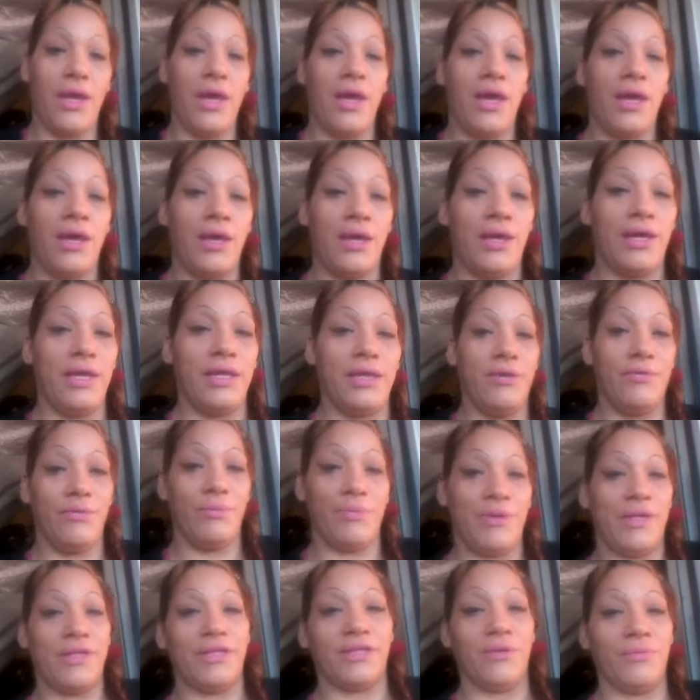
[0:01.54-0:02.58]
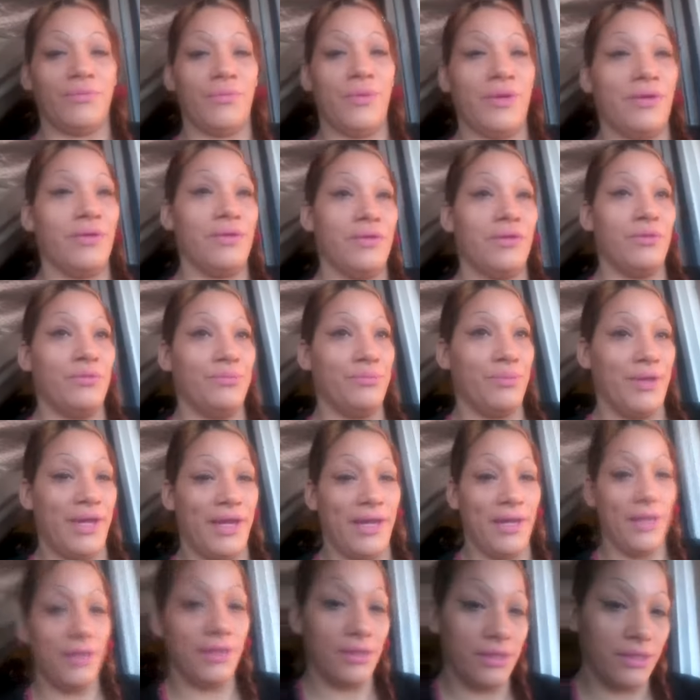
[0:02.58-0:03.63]
Hi, everybody, and welcome
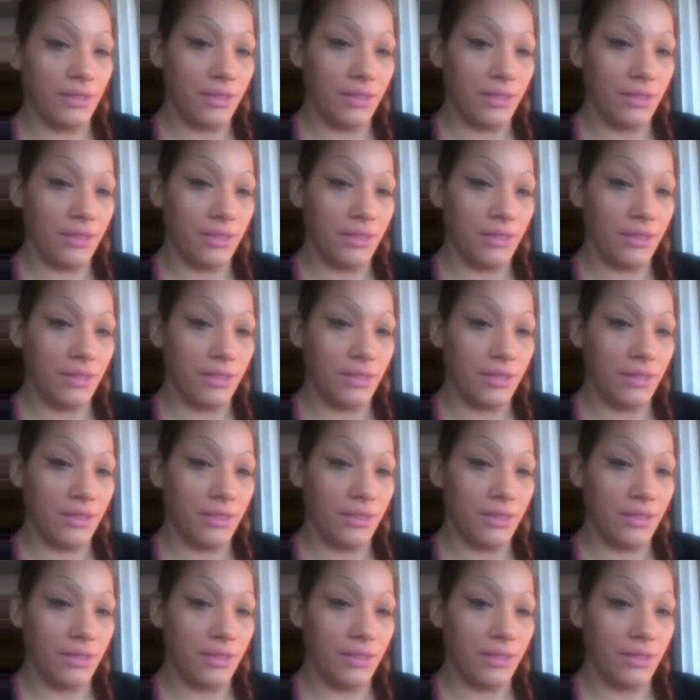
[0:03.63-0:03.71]
back